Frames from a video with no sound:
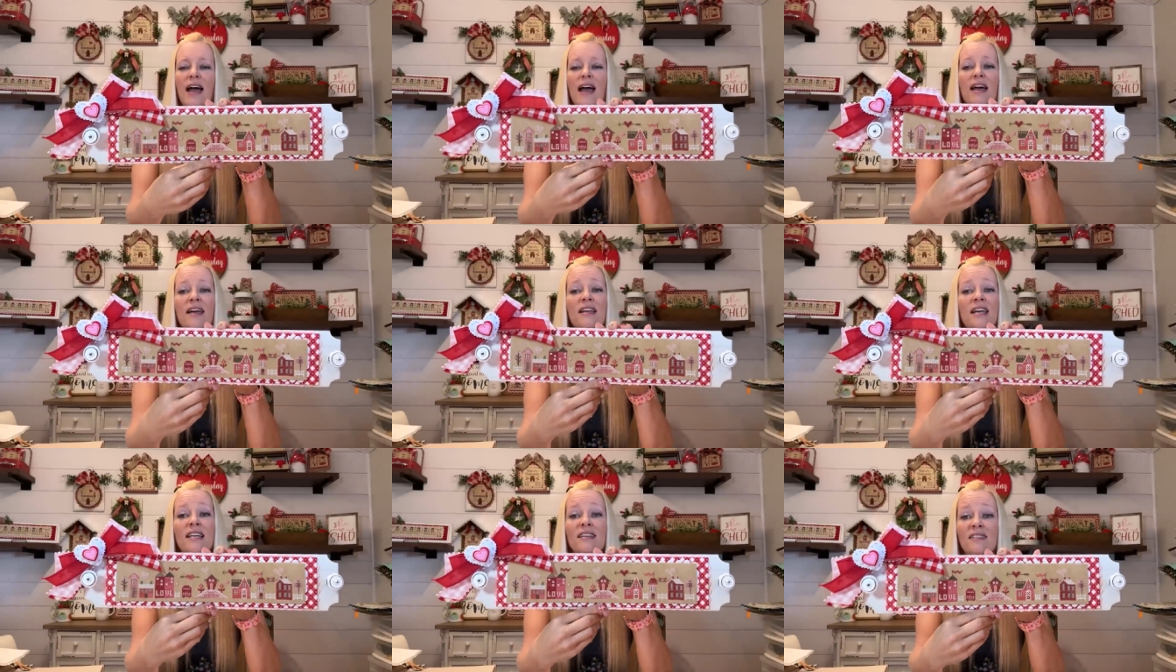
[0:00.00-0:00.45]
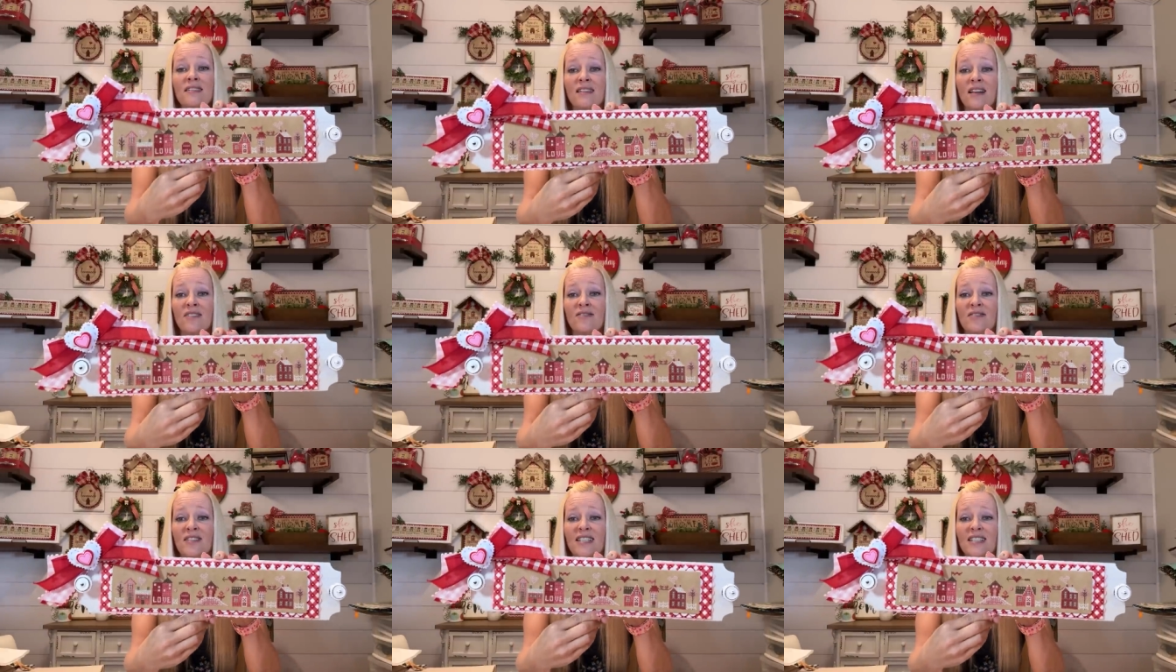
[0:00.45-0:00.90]
And I
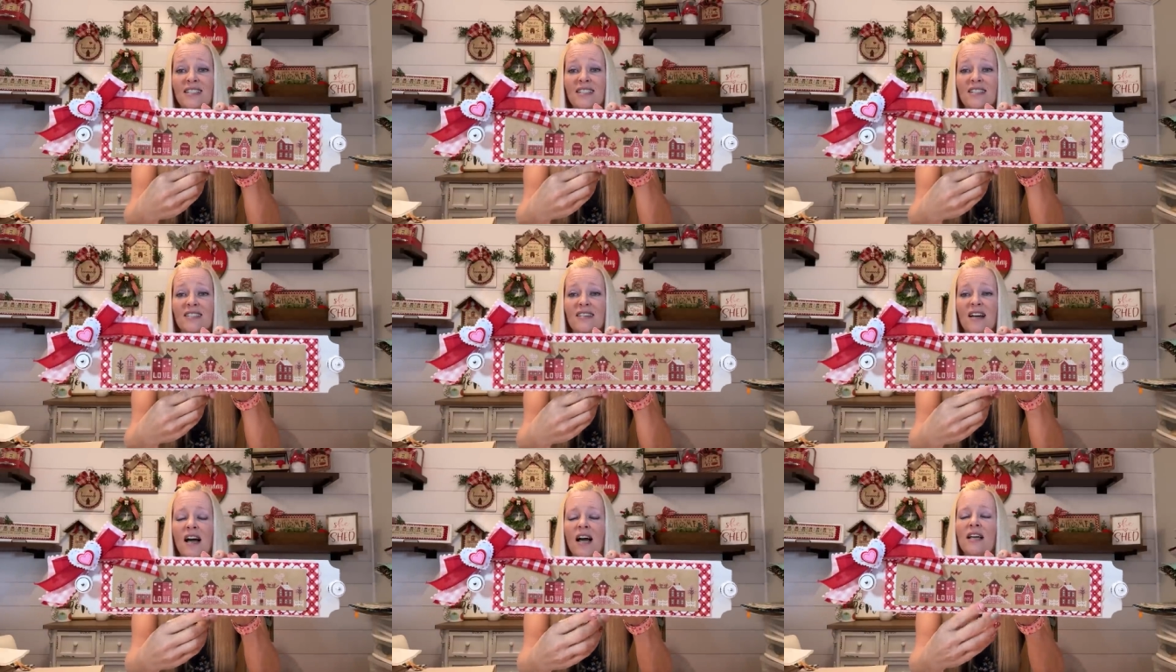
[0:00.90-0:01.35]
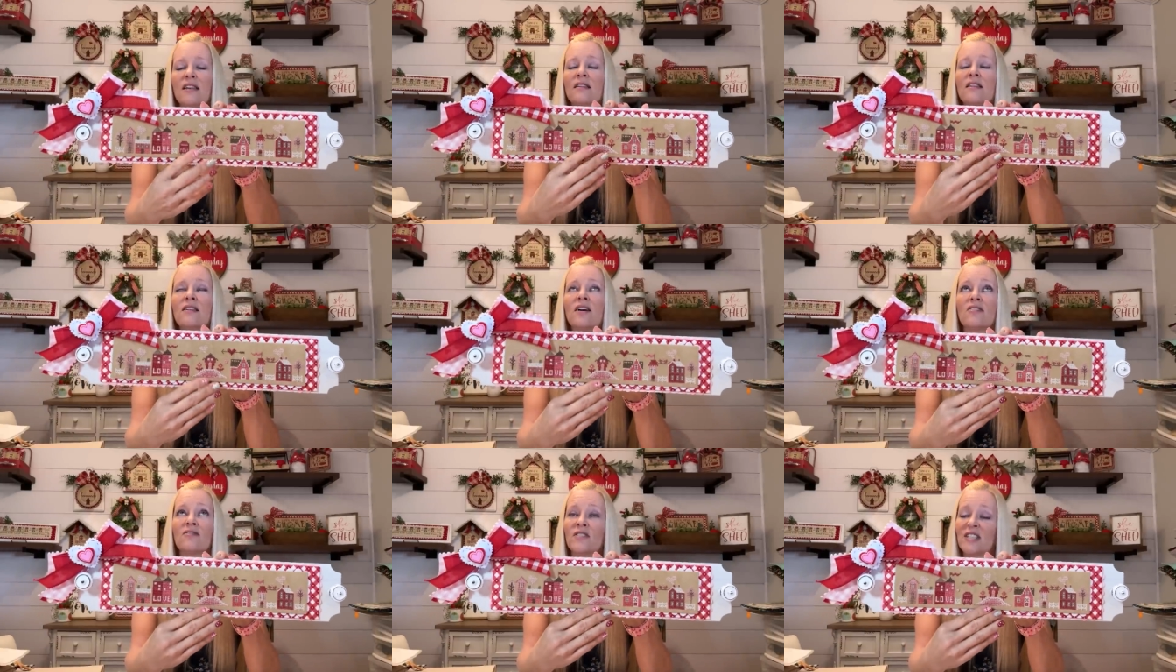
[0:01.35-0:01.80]
love it. I
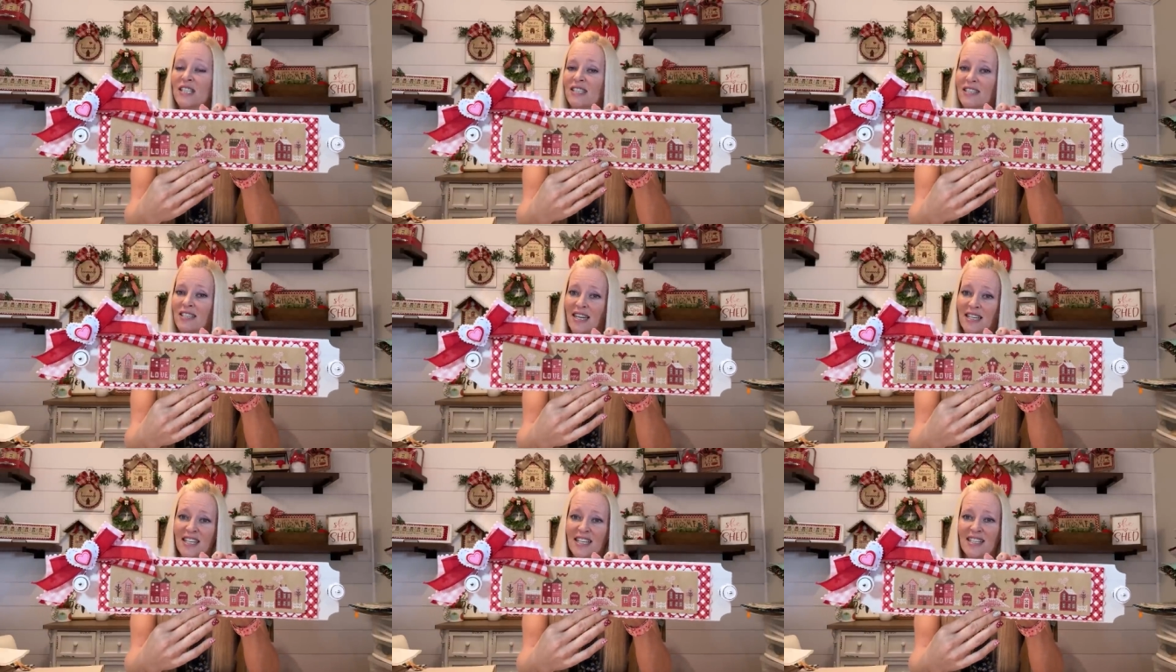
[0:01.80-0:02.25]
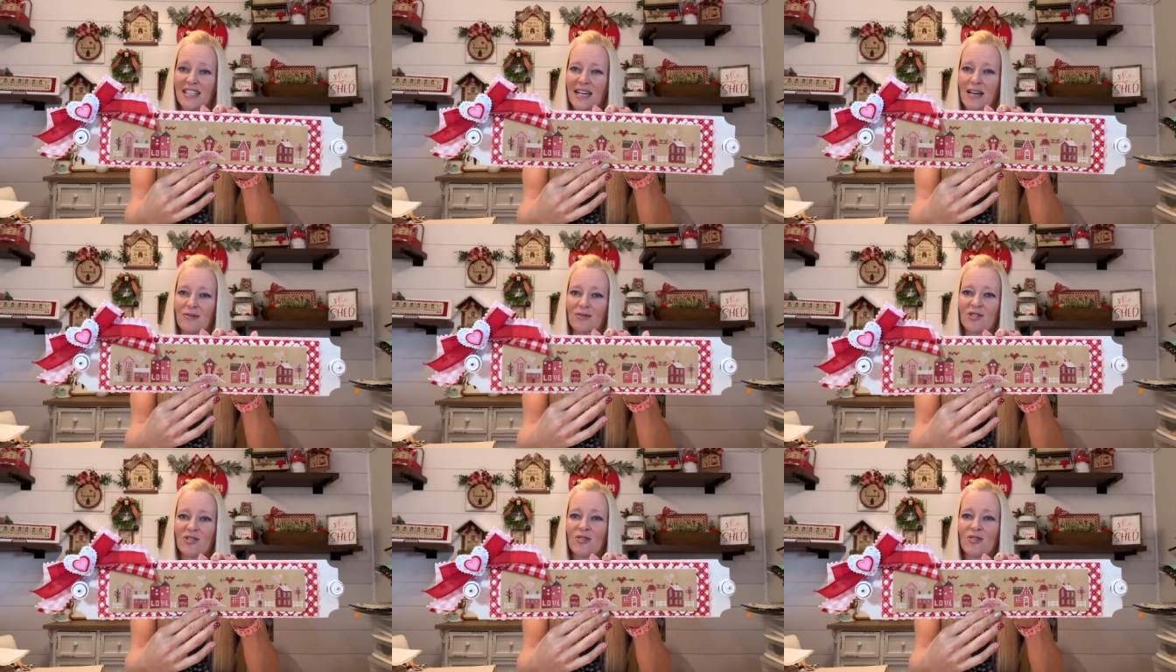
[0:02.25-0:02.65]
love these tiny towns.